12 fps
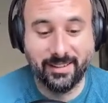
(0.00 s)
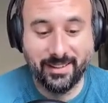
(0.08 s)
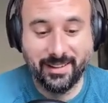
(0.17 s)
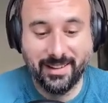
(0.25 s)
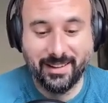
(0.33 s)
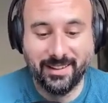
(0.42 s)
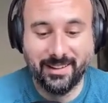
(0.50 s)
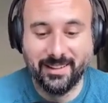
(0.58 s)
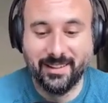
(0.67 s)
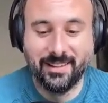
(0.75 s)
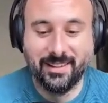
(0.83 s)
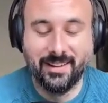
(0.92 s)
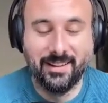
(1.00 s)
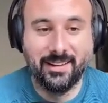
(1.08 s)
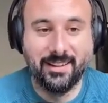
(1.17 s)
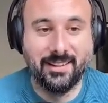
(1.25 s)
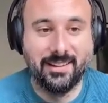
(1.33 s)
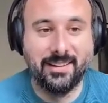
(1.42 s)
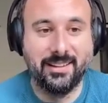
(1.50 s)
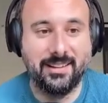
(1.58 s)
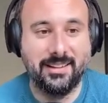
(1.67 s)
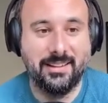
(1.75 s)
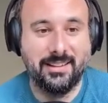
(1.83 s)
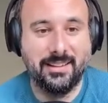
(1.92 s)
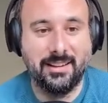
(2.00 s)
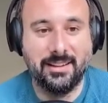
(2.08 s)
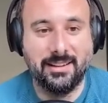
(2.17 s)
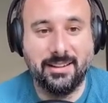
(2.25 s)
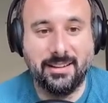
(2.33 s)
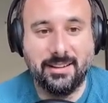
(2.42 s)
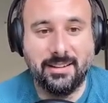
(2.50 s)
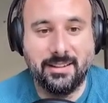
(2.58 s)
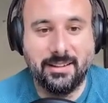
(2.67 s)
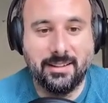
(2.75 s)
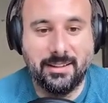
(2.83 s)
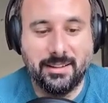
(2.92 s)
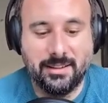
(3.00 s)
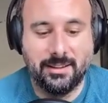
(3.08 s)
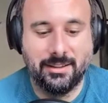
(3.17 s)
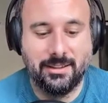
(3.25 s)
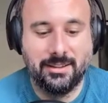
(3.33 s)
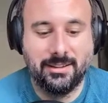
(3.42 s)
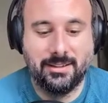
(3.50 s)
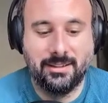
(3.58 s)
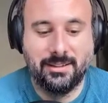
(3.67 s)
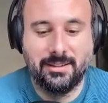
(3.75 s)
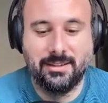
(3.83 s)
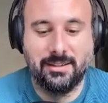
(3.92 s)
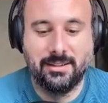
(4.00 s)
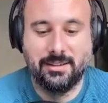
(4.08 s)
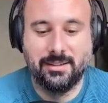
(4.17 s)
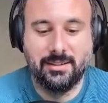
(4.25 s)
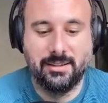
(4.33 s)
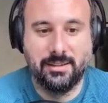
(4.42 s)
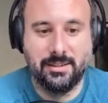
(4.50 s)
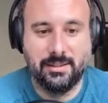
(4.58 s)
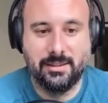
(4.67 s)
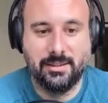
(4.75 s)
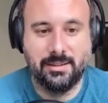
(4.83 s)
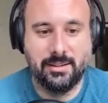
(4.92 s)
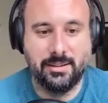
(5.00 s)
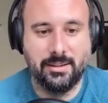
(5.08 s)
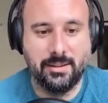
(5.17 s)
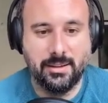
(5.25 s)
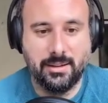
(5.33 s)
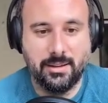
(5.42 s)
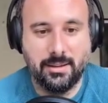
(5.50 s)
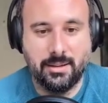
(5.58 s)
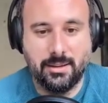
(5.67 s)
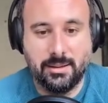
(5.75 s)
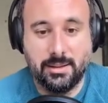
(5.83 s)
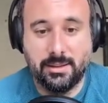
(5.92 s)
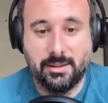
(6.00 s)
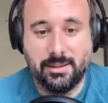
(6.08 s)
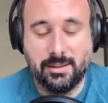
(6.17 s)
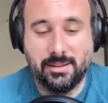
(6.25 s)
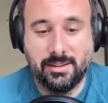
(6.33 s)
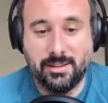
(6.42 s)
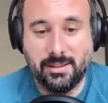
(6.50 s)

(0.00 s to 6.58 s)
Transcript: The person shown says nothing.